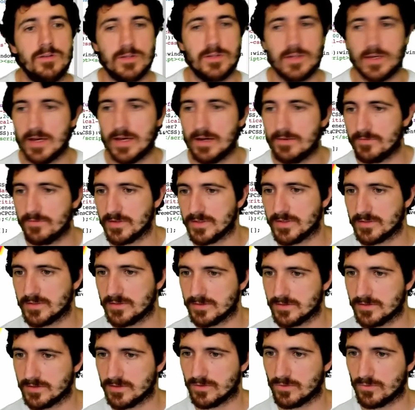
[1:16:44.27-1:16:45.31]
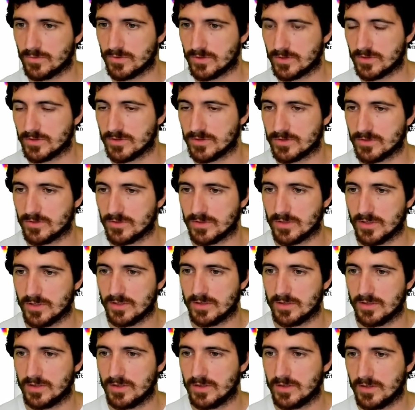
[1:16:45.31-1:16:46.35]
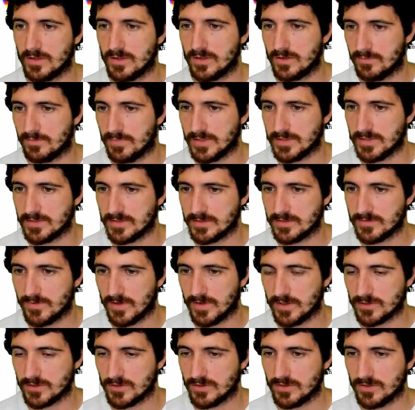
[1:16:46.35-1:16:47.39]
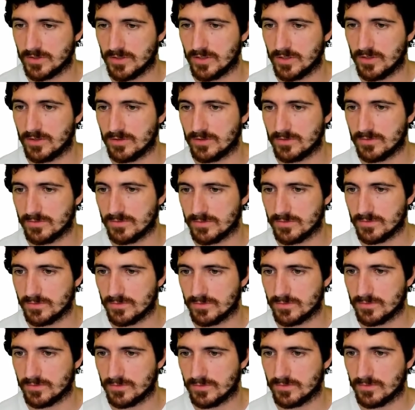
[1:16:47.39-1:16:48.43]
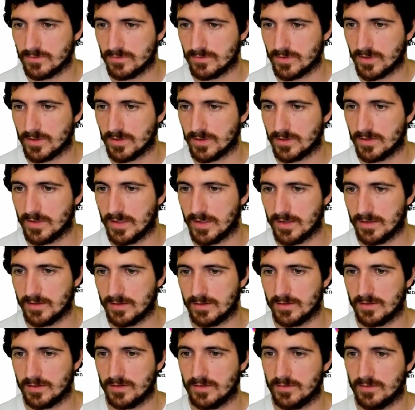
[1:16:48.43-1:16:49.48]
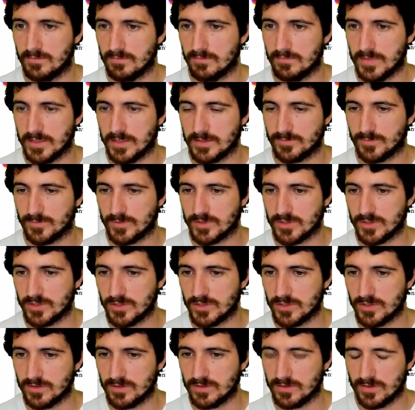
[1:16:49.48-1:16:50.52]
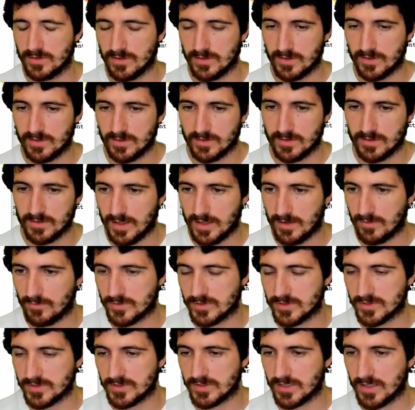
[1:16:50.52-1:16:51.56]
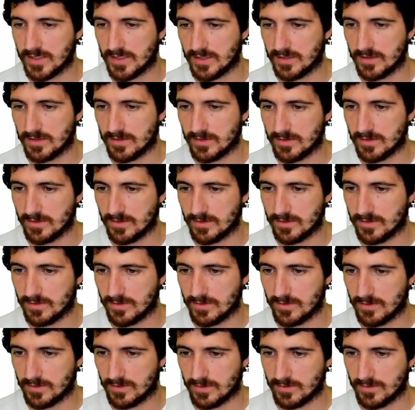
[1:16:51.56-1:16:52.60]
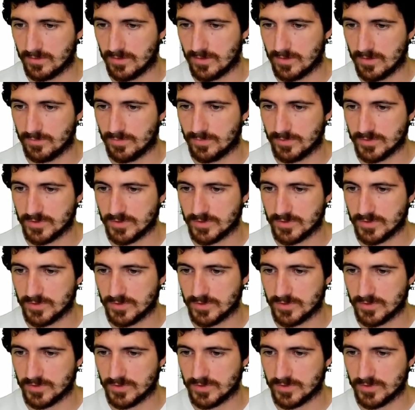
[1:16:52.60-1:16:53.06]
on the canvas so we're just gonna paste this function here to get that mouse position and we just get the, the